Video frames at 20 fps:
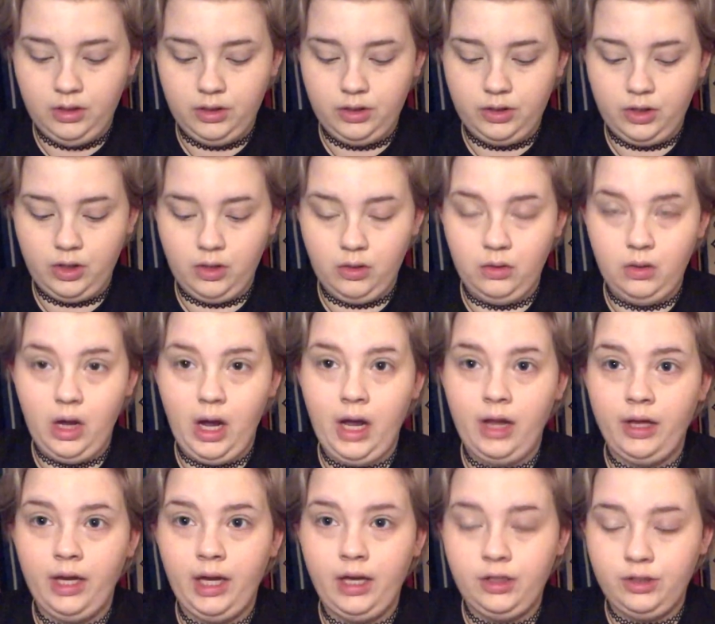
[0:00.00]
So
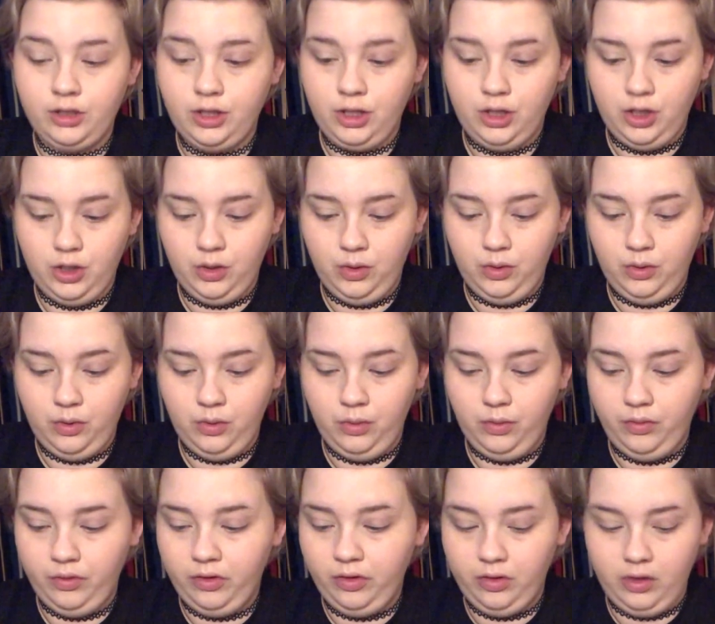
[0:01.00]
I like to
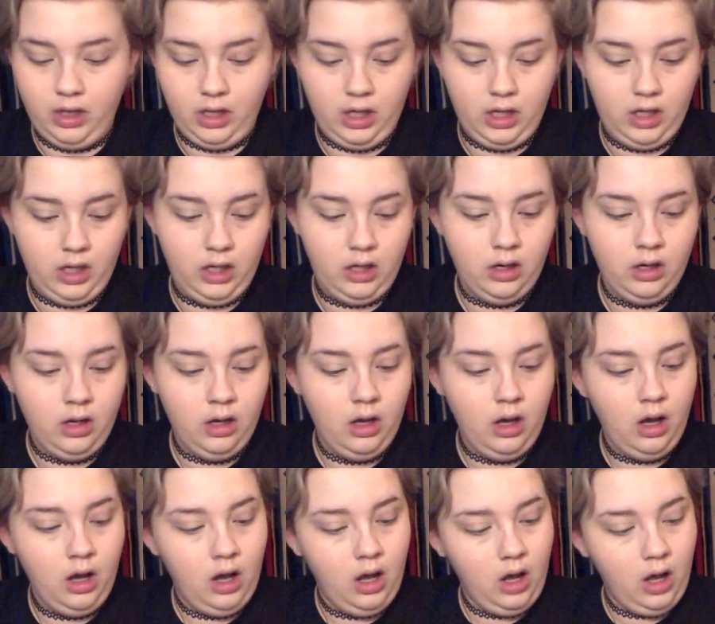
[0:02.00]
use the
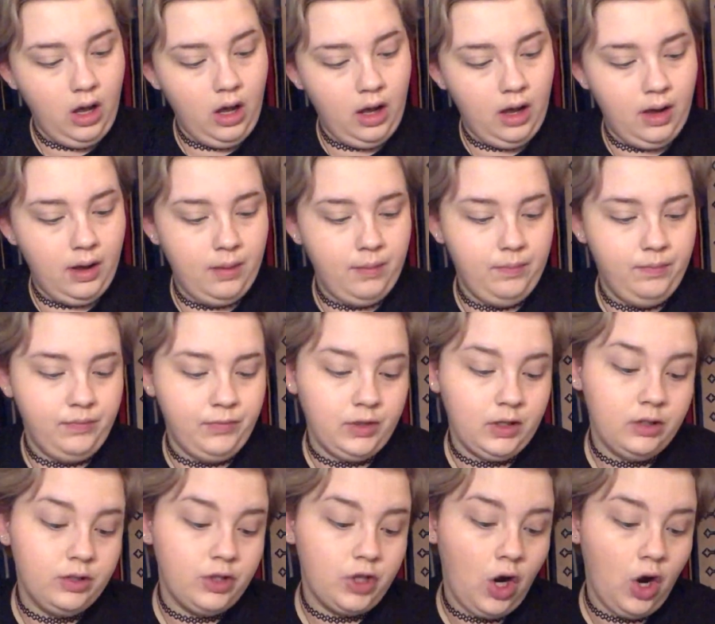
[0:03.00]

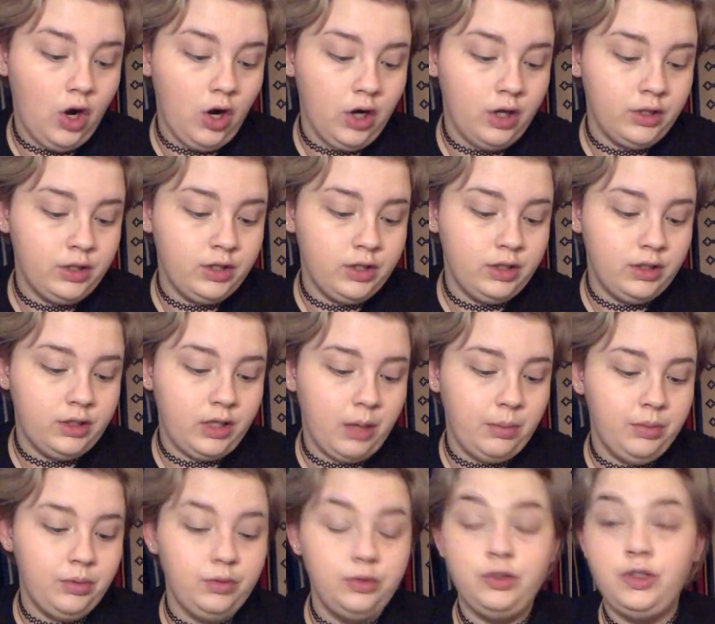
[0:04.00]
Tarte
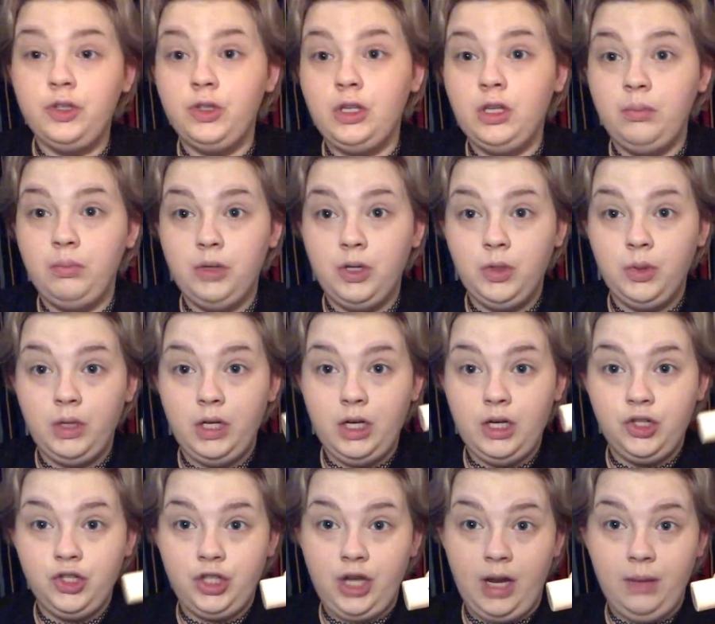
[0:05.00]
Double Duty
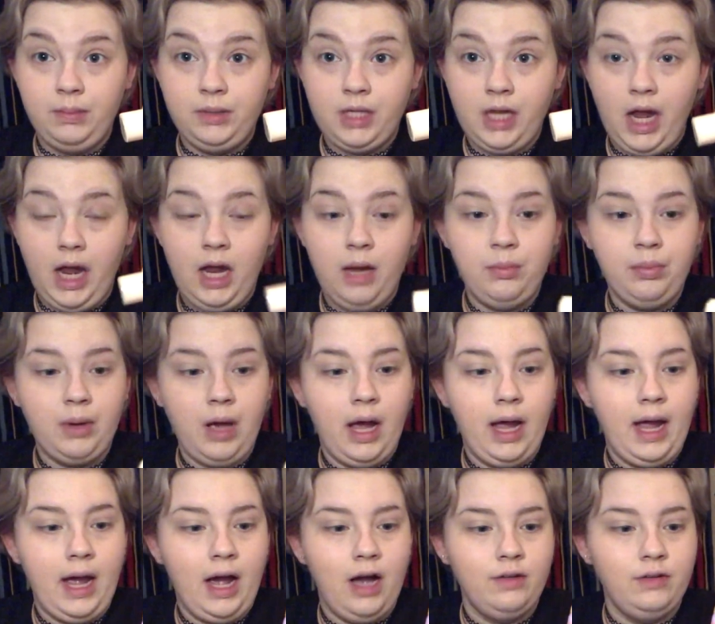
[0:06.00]
Beauty Shape Tape.
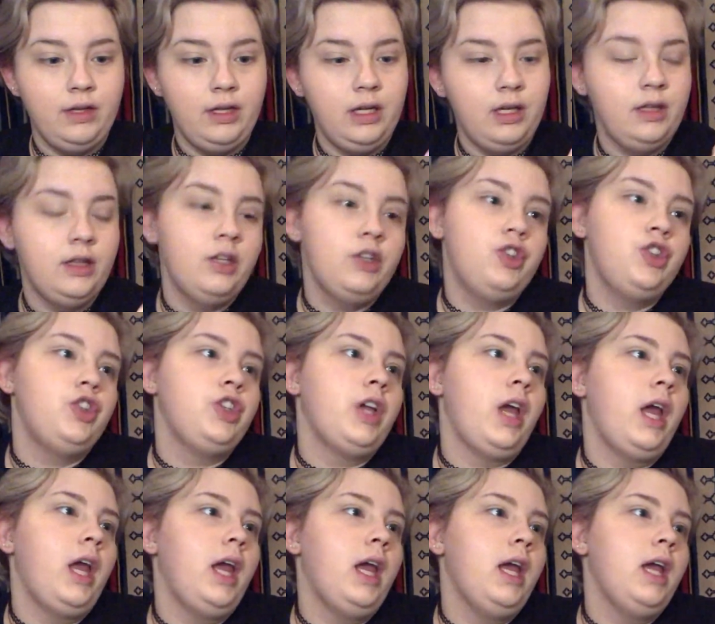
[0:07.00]
I have it in the
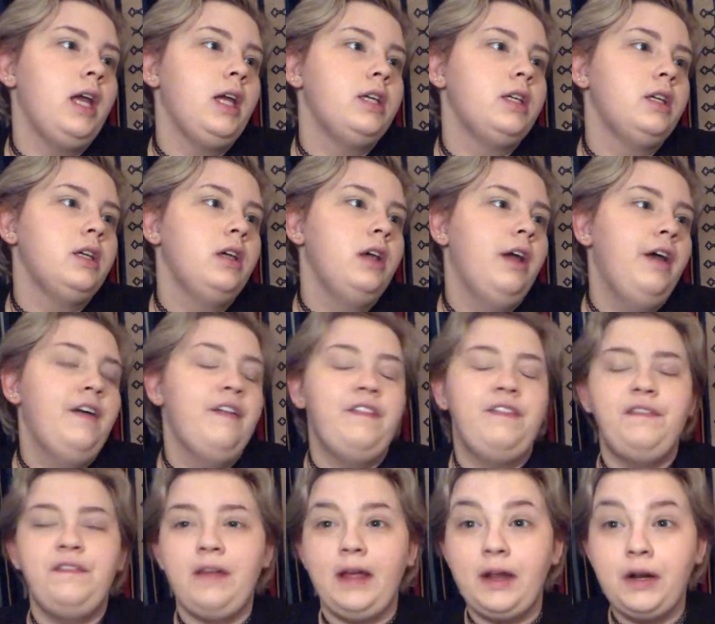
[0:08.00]
shade
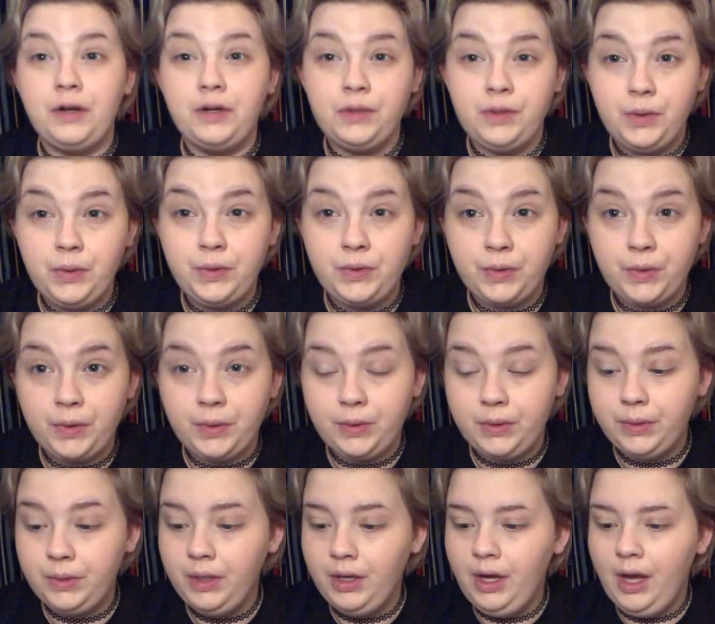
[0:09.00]
Fair
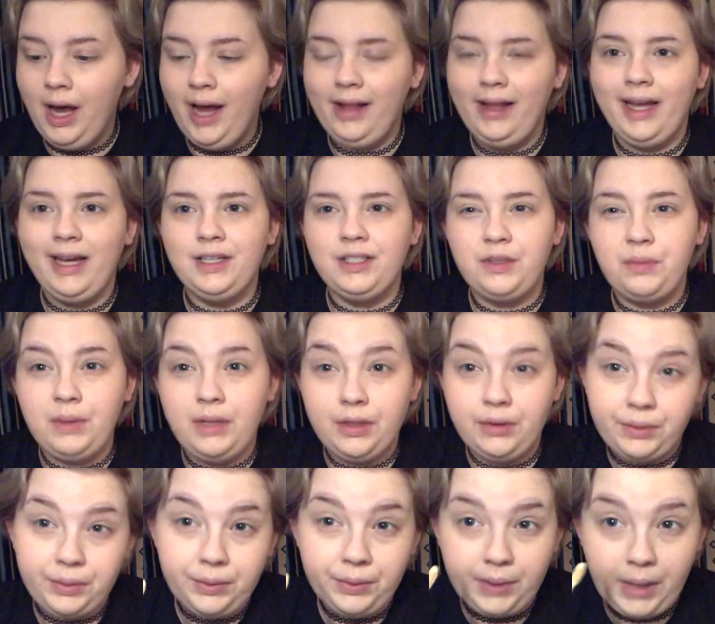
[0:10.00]
Neutral. I like it to be a
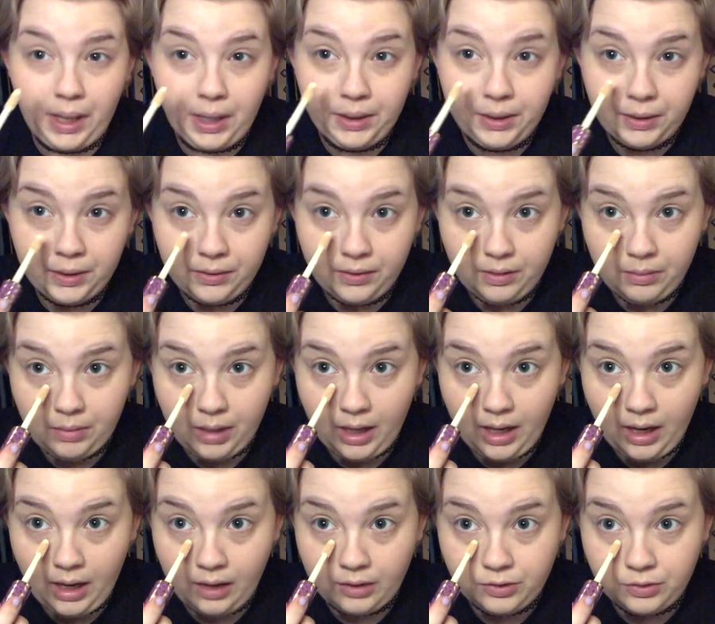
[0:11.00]
little lighter than my
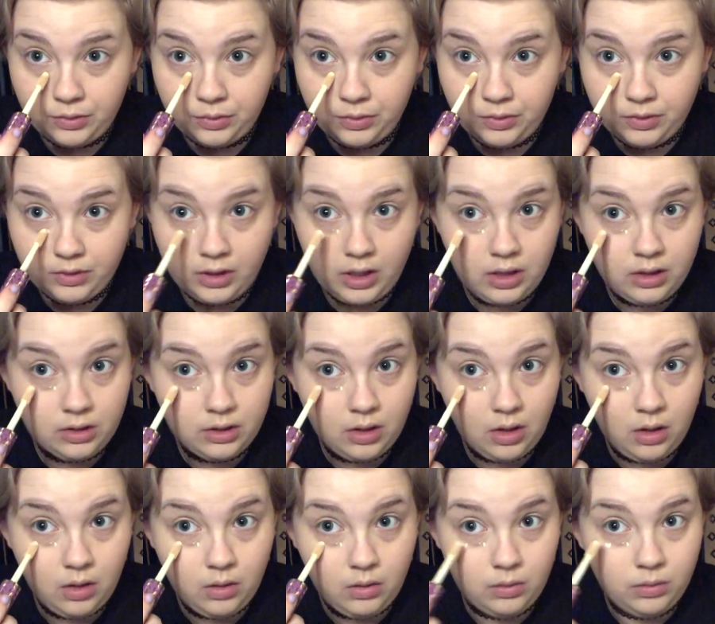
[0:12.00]
actual skin
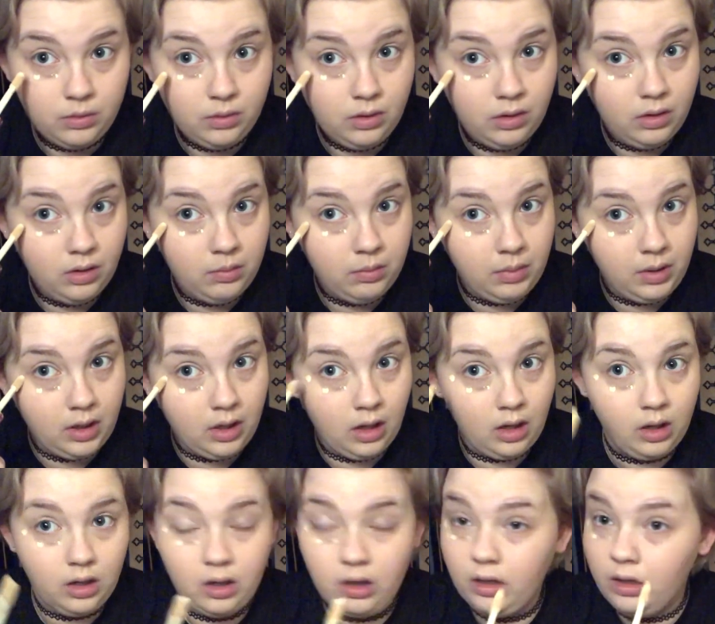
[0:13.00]
tone,
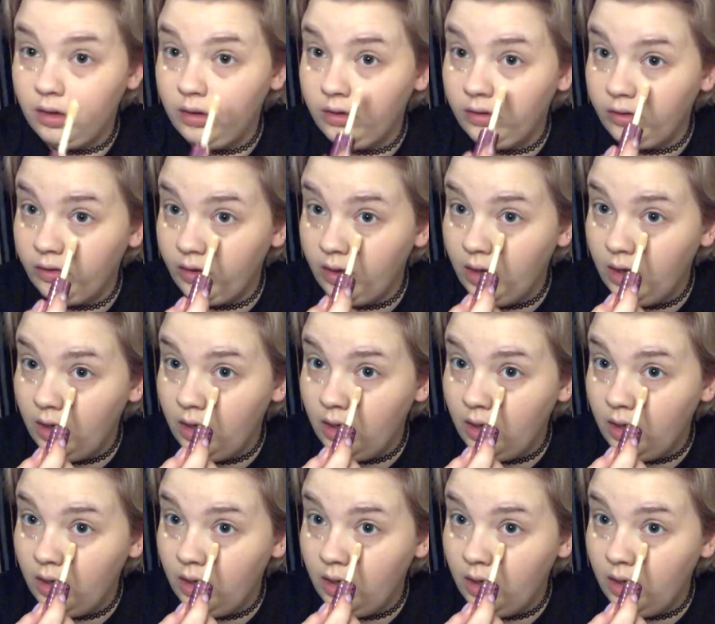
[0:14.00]
because